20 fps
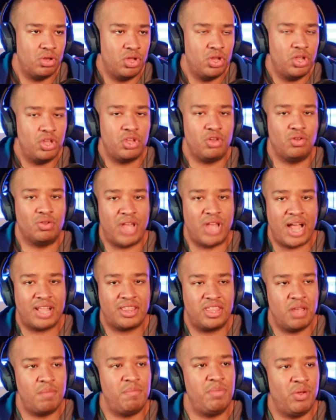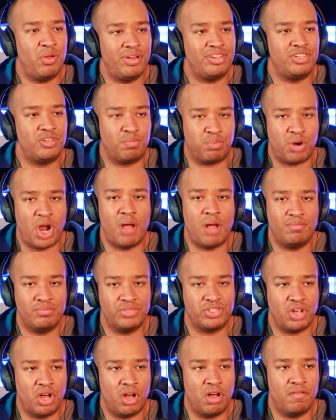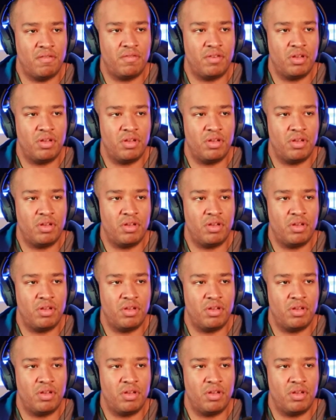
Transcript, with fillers: you lack the ability to problem solve.